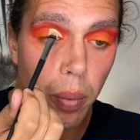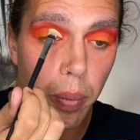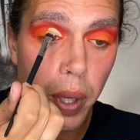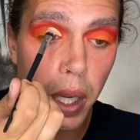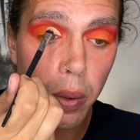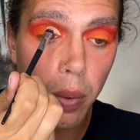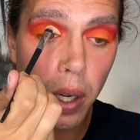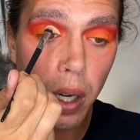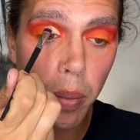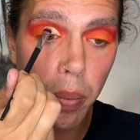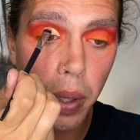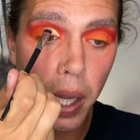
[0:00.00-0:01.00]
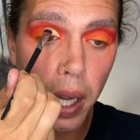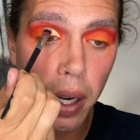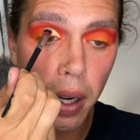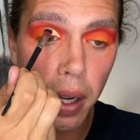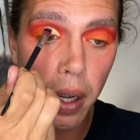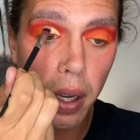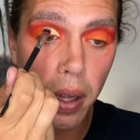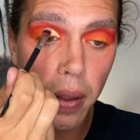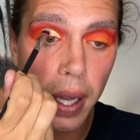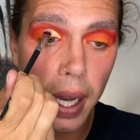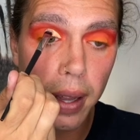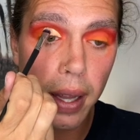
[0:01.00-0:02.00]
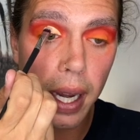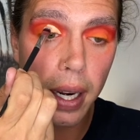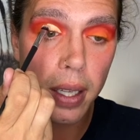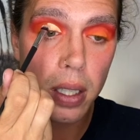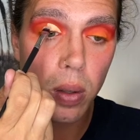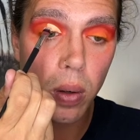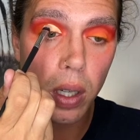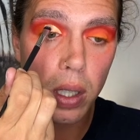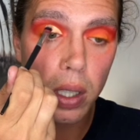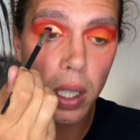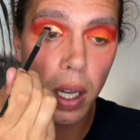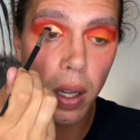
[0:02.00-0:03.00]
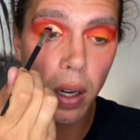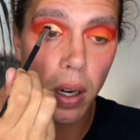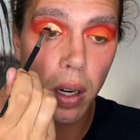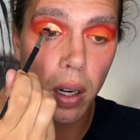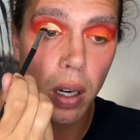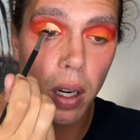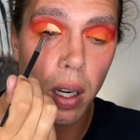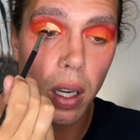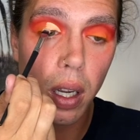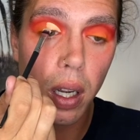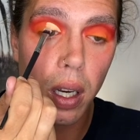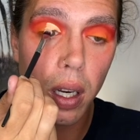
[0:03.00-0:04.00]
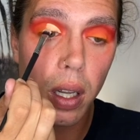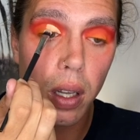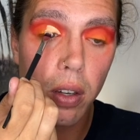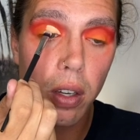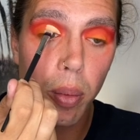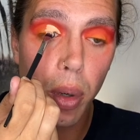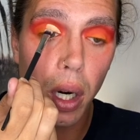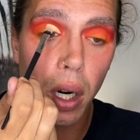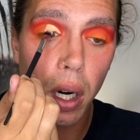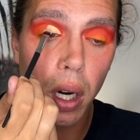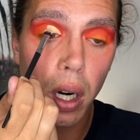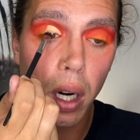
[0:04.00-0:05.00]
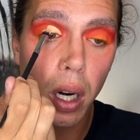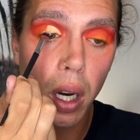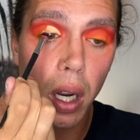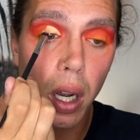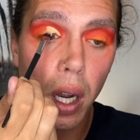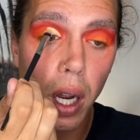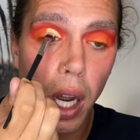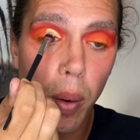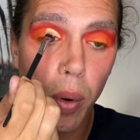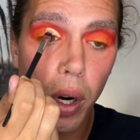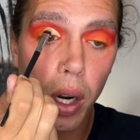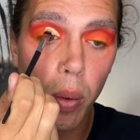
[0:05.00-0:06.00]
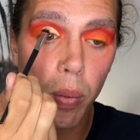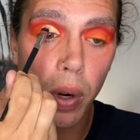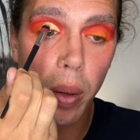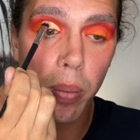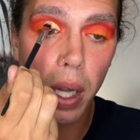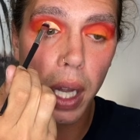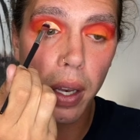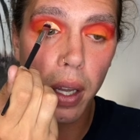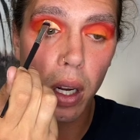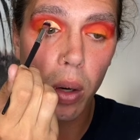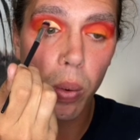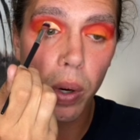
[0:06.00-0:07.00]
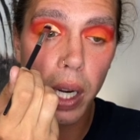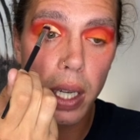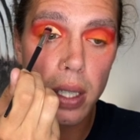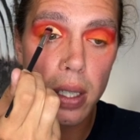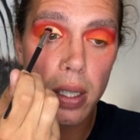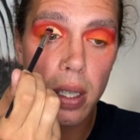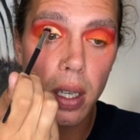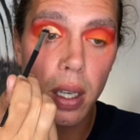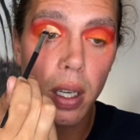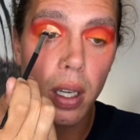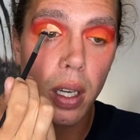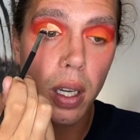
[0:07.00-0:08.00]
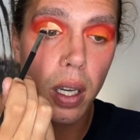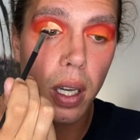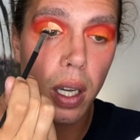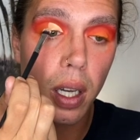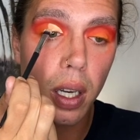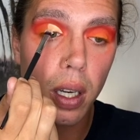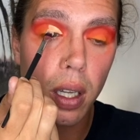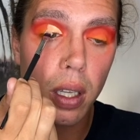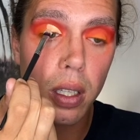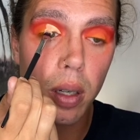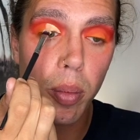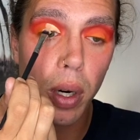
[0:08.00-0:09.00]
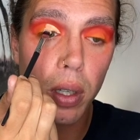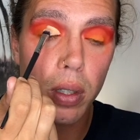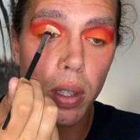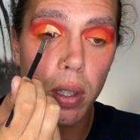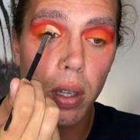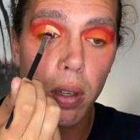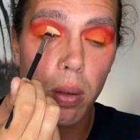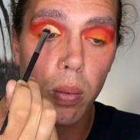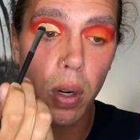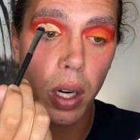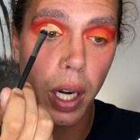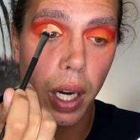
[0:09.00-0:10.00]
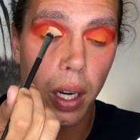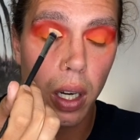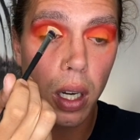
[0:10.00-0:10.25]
Because we're gonna blend that lightest orange color into the shimmer, and we're gonna reblend the crease into the shimmer, so you don't have to worry.